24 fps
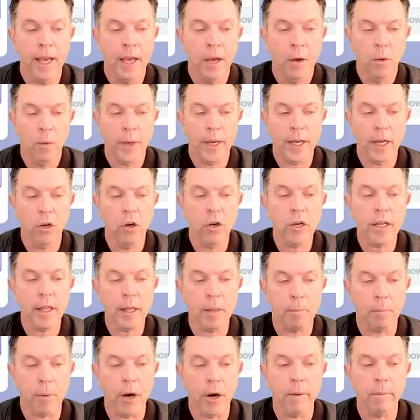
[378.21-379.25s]
We can look at the
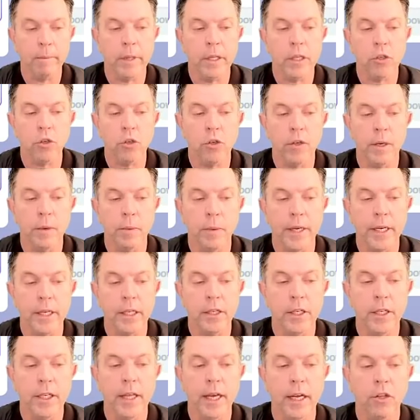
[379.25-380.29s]
bottom of the screen. We can
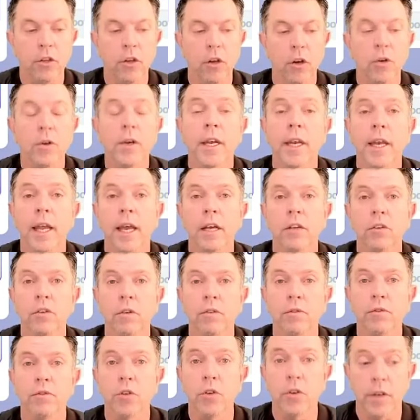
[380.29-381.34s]
see that token as
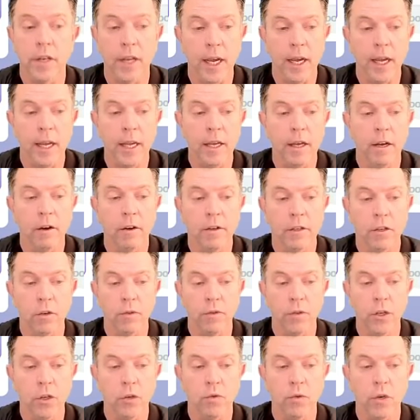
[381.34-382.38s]
of today, as
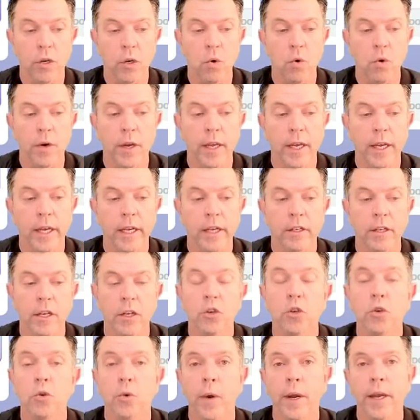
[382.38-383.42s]
of this recording, is
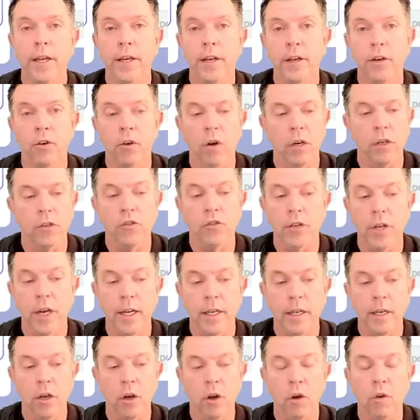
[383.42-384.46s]
at $20,
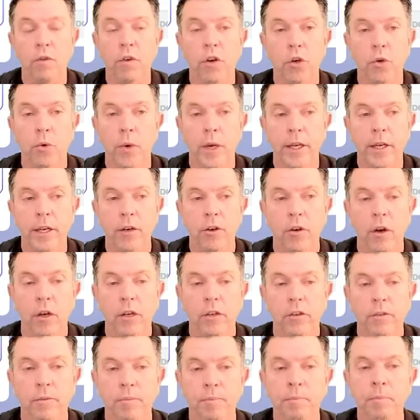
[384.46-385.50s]
slightly over
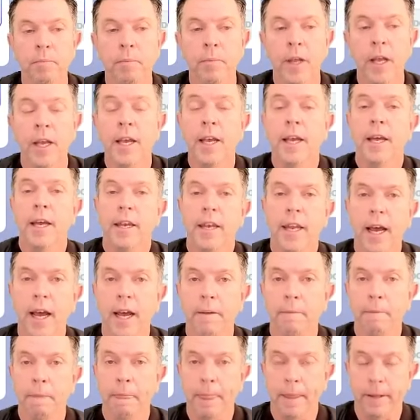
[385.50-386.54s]
$20.
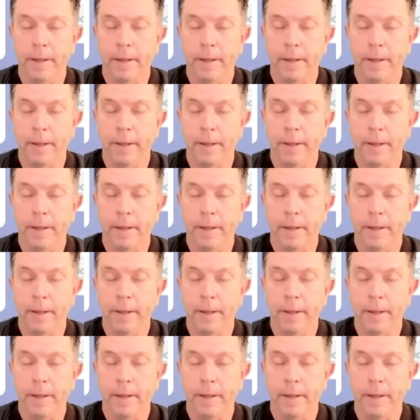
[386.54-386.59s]
Now,